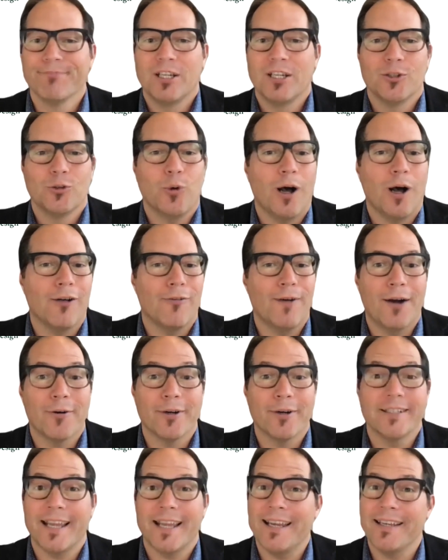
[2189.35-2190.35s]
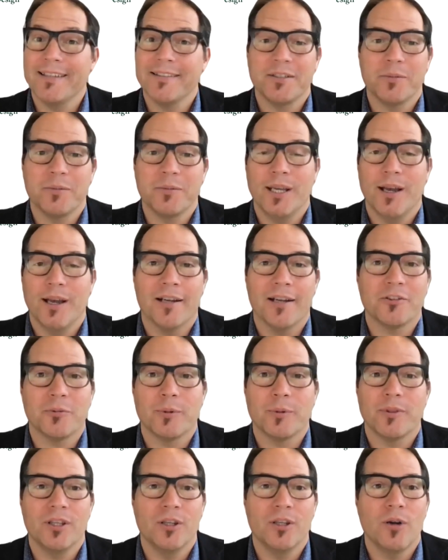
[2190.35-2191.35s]
12-hour days, to be honest
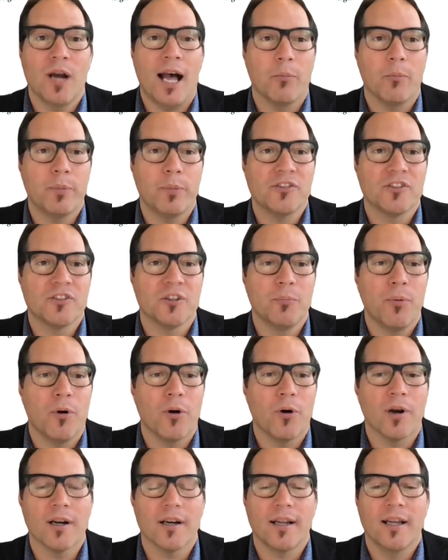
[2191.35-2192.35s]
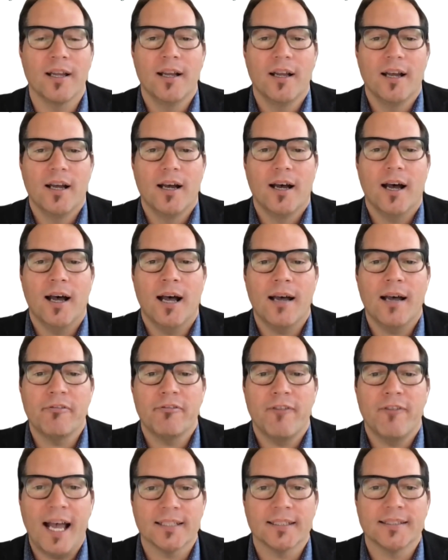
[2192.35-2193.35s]
with you, helping support
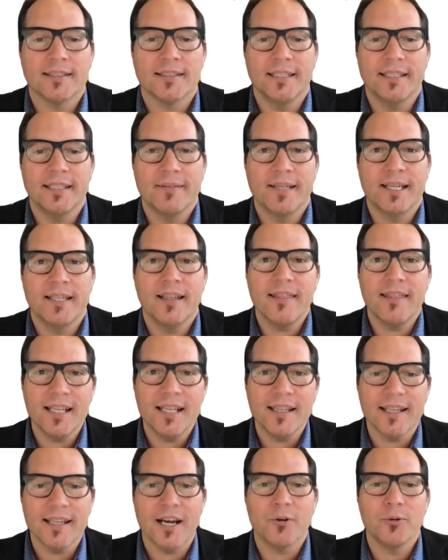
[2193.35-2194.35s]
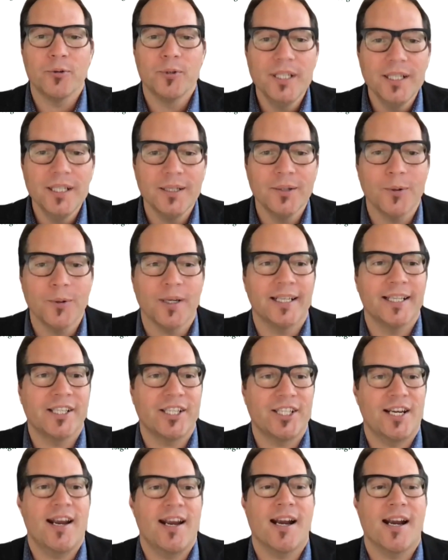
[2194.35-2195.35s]
faculty. And the thing that I really want to
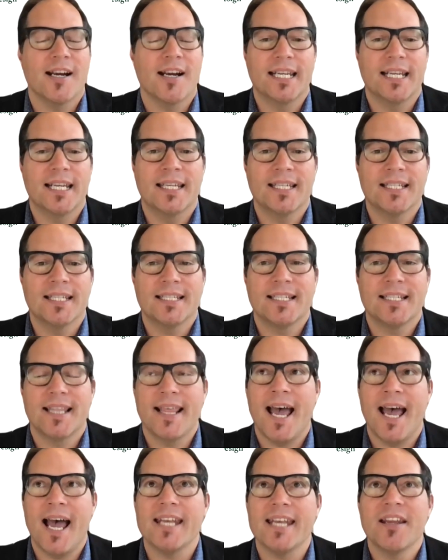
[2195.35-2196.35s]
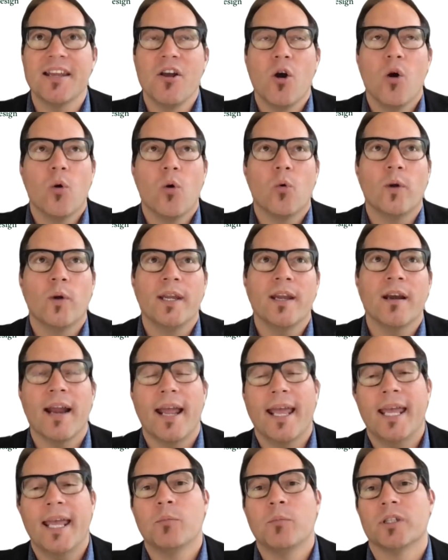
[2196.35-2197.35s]
share is that we are
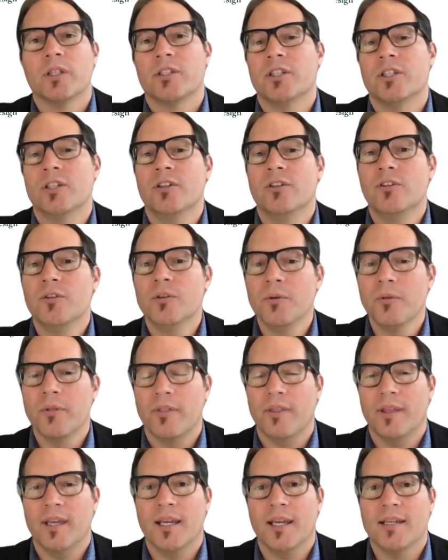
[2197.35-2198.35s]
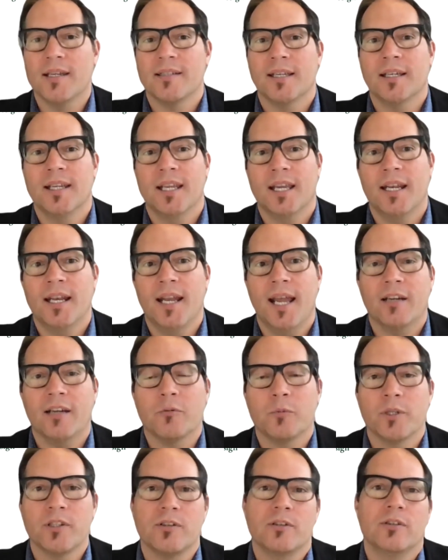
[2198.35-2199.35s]
able to do things and
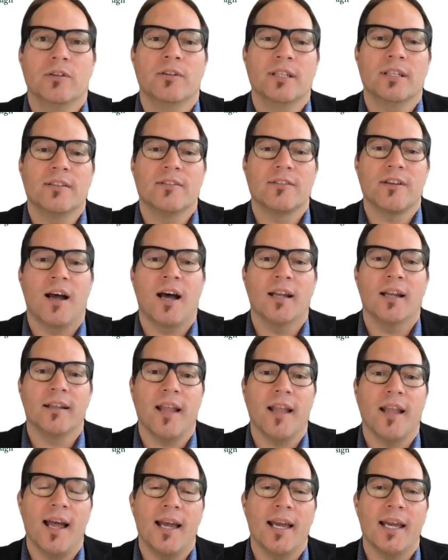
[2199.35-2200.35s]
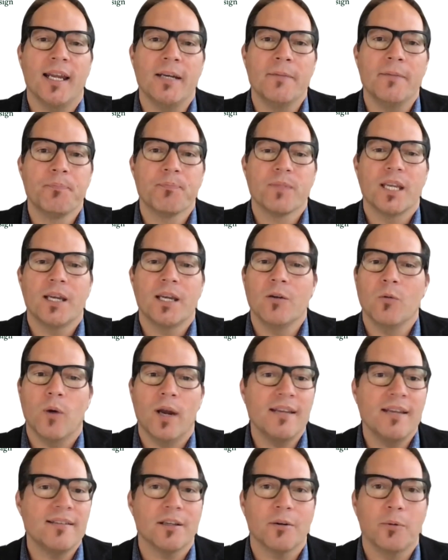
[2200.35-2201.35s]
connect with students online in
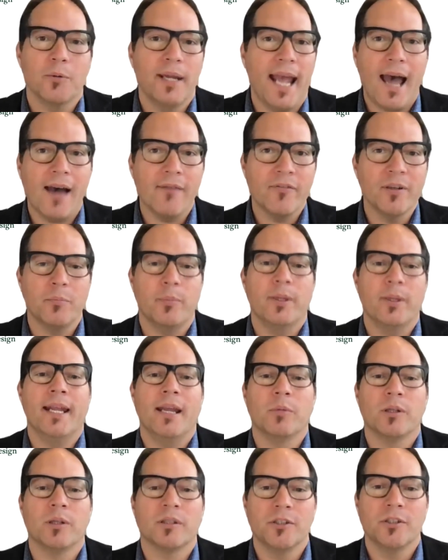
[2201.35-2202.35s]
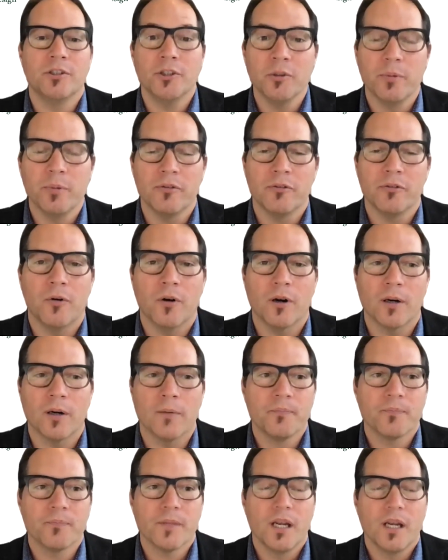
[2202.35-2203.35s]
ways that we haven't been able to do before.
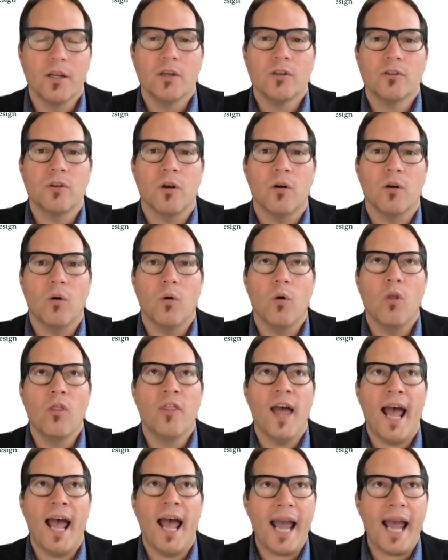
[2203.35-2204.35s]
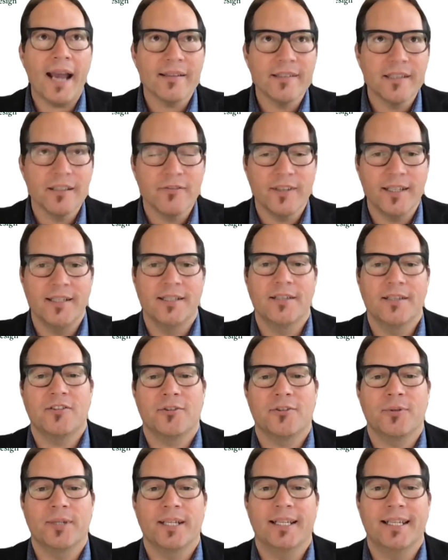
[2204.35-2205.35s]
So the active
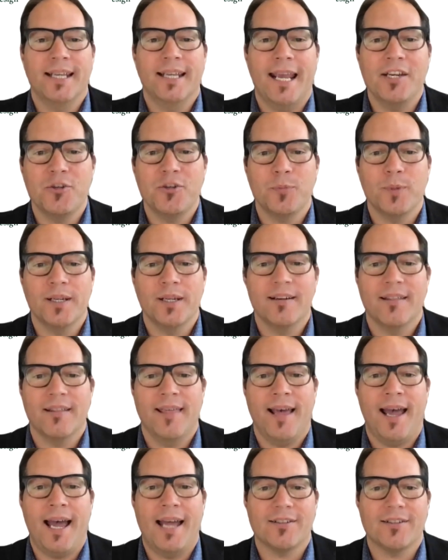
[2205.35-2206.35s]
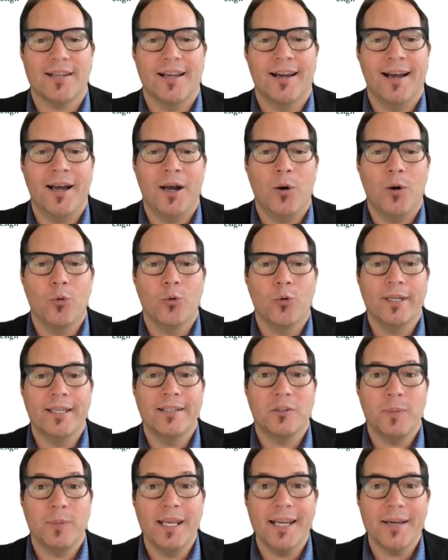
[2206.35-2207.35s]
industry engagement that we
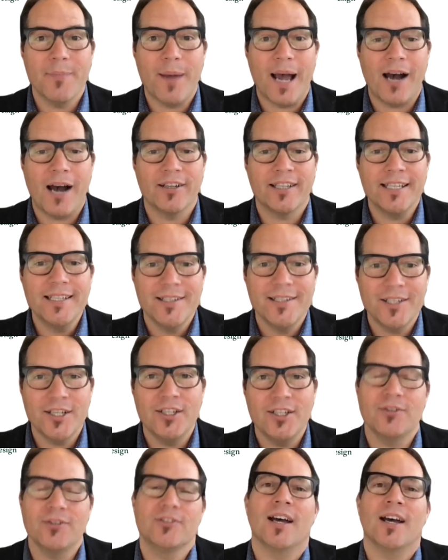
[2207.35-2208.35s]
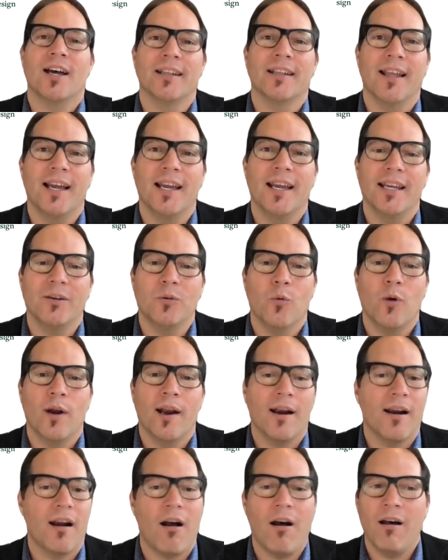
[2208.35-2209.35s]
speak about continues online,
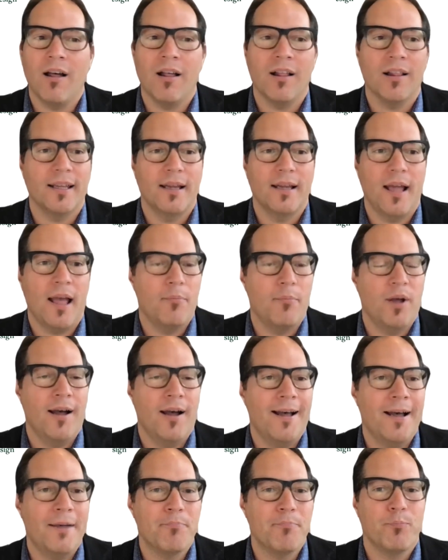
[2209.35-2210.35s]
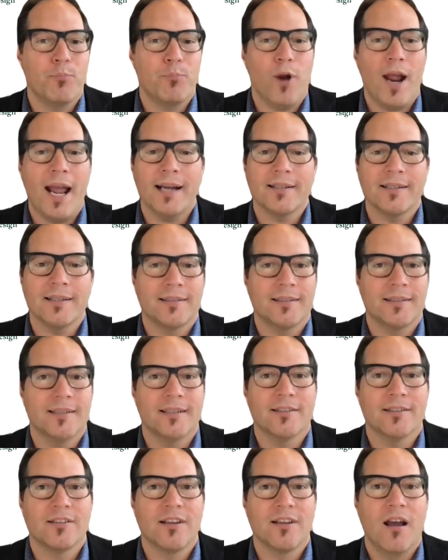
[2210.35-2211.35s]
where all
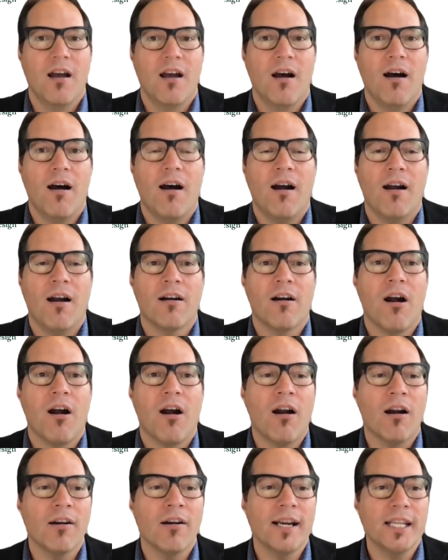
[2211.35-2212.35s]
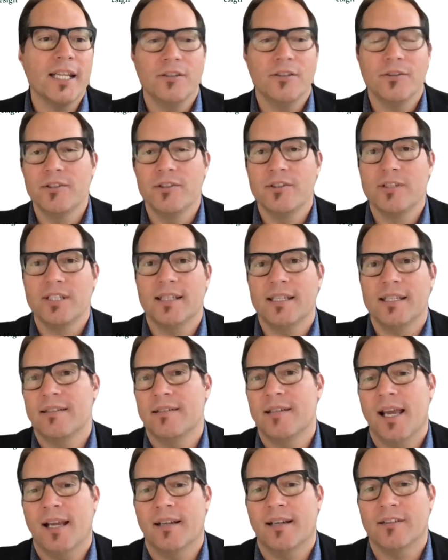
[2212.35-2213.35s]
practices are already using these
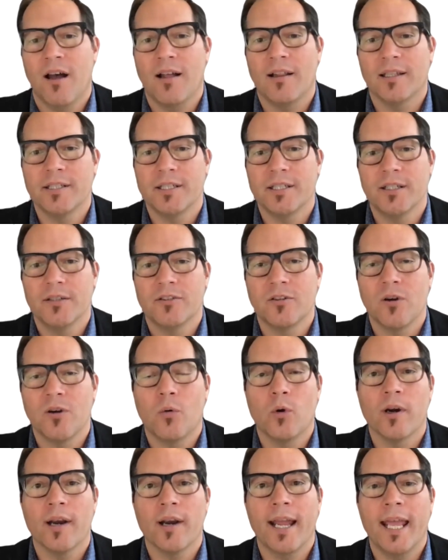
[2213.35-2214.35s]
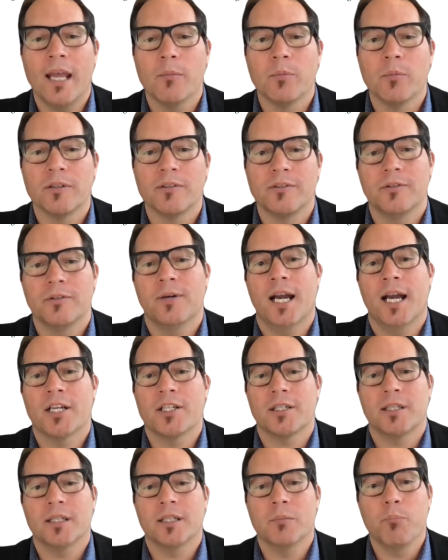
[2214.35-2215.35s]
technologies. So we're able to
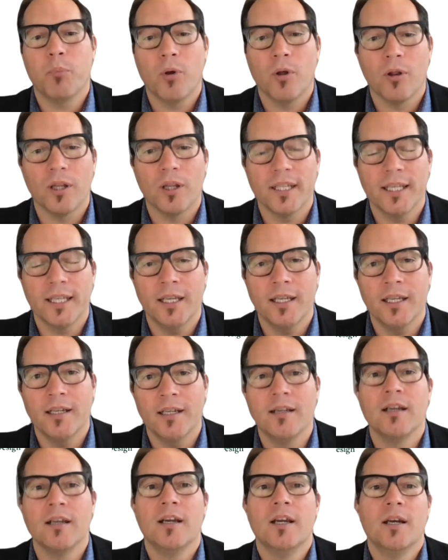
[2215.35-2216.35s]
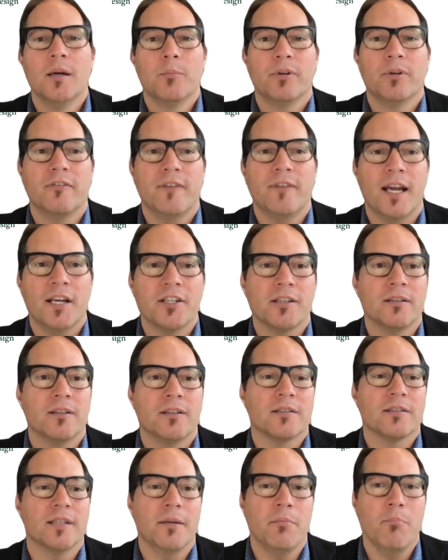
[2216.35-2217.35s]
actually pull in
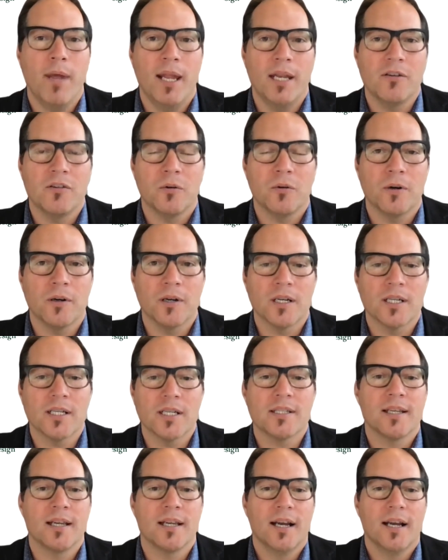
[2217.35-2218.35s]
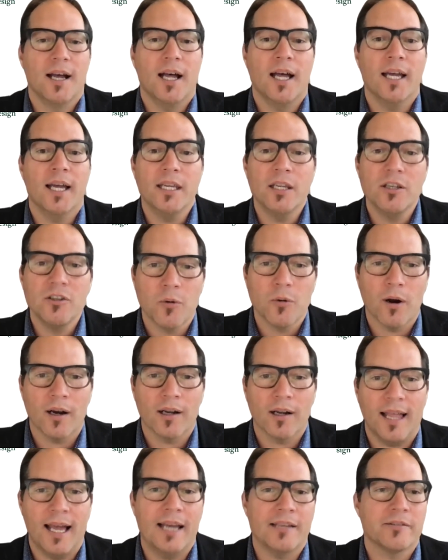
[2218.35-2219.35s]
professionals and mentors into our
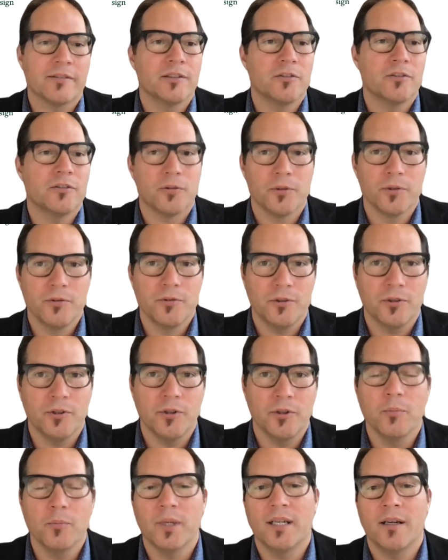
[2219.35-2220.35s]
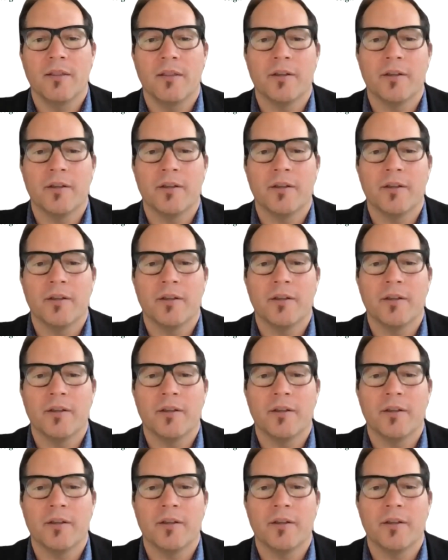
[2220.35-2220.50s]
classes through Zoom and other